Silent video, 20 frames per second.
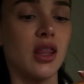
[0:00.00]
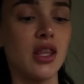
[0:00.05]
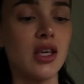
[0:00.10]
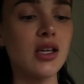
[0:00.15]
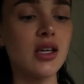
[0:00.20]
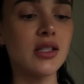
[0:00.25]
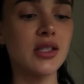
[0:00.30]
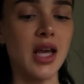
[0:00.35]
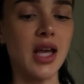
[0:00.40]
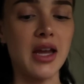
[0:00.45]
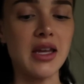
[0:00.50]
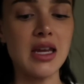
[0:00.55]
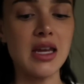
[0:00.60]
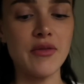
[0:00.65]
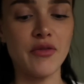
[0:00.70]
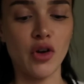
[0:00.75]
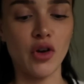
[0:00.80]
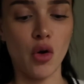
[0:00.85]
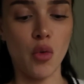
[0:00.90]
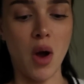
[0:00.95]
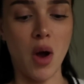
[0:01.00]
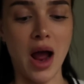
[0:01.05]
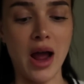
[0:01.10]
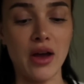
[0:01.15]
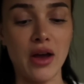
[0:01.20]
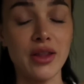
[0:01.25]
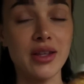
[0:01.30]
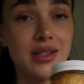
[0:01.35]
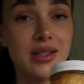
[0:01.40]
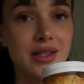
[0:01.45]
This I keep for a
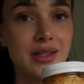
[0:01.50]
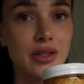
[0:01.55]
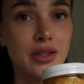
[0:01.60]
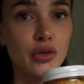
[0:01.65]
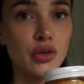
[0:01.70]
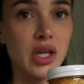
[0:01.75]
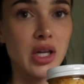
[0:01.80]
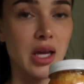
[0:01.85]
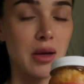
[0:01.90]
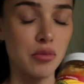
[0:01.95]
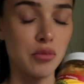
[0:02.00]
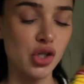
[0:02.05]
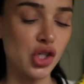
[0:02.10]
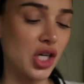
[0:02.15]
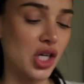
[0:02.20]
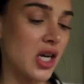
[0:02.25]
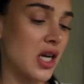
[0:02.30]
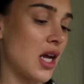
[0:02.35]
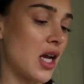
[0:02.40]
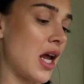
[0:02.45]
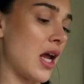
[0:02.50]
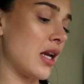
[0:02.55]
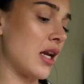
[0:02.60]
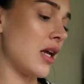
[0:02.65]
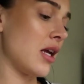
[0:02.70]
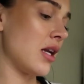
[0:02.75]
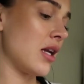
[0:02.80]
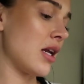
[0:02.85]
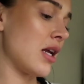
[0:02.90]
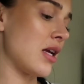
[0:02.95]
while. This is little kimchi, and
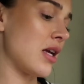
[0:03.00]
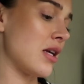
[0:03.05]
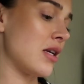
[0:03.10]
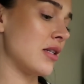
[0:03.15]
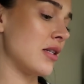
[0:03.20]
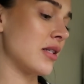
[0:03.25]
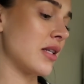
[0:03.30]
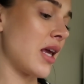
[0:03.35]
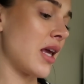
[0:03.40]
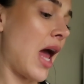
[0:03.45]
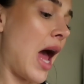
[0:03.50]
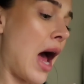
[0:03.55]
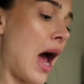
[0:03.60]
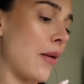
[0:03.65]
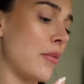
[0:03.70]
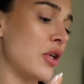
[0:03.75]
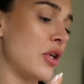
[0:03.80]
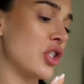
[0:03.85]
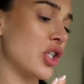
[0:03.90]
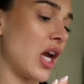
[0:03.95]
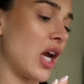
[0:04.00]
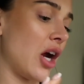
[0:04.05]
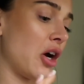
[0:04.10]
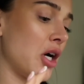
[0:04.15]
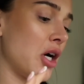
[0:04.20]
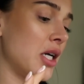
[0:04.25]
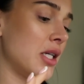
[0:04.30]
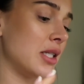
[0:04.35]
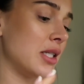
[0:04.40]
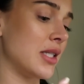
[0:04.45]
it is cabbage,
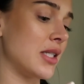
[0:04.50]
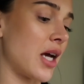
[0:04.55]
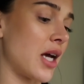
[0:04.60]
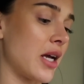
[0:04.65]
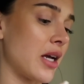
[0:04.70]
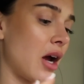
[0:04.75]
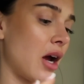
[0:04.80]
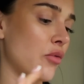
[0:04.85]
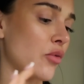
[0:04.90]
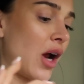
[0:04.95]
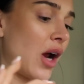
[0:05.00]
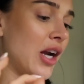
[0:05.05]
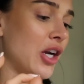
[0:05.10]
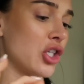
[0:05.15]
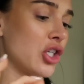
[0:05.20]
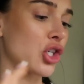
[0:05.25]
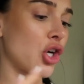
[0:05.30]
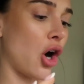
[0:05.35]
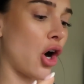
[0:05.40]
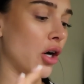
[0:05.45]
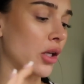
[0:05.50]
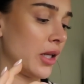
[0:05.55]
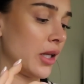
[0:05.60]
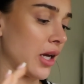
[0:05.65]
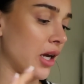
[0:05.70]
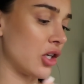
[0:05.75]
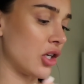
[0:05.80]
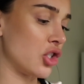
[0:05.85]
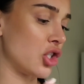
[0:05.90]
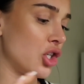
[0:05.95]
carrots, daikon radish,
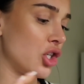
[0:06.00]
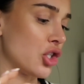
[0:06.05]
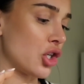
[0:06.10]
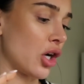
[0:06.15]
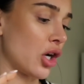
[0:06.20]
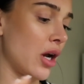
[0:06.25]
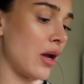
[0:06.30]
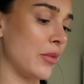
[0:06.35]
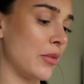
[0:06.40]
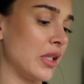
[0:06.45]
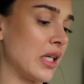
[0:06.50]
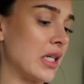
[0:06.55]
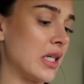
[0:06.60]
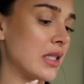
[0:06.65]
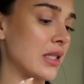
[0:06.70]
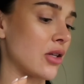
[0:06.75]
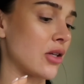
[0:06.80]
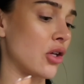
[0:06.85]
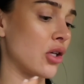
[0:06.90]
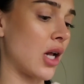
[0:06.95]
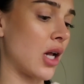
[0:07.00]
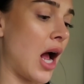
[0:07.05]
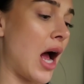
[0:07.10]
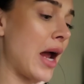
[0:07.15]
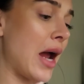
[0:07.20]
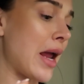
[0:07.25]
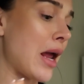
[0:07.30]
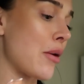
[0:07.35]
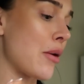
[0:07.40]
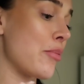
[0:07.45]
garlic, ginger, Himalayan salt,
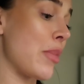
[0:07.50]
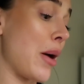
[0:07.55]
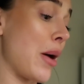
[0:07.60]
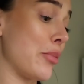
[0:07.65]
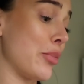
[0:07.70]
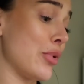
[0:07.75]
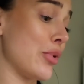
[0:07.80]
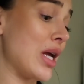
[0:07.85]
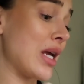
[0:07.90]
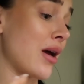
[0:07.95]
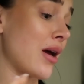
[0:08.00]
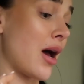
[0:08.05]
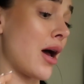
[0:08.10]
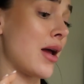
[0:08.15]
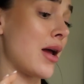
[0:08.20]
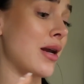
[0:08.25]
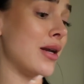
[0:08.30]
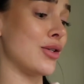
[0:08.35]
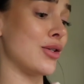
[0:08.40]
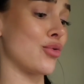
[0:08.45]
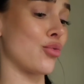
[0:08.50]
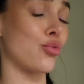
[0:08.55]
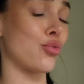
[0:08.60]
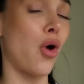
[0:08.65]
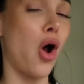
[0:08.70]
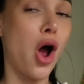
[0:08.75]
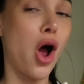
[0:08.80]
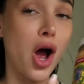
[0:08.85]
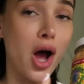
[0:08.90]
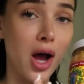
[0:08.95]
cayenne, paprika. It is
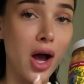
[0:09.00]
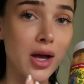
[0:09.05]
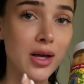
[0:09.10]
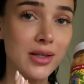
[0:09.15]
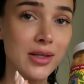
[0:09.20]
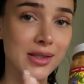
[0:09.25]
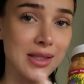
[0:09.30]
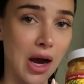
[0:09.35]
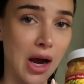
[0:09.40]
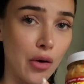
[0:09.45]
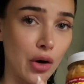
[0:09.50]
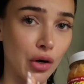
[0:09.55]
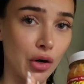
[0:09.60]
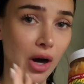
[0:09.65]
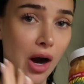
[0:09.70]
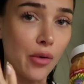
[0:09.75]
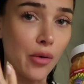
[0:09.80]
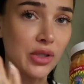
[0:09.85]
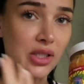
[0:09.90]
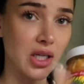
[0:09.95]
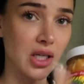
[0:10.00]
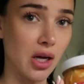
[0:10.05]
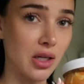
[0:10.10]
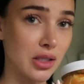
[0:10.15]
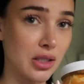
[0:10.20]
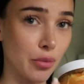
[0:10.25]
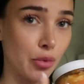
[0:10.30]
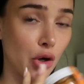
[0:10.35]
raw sauerkraut with tons of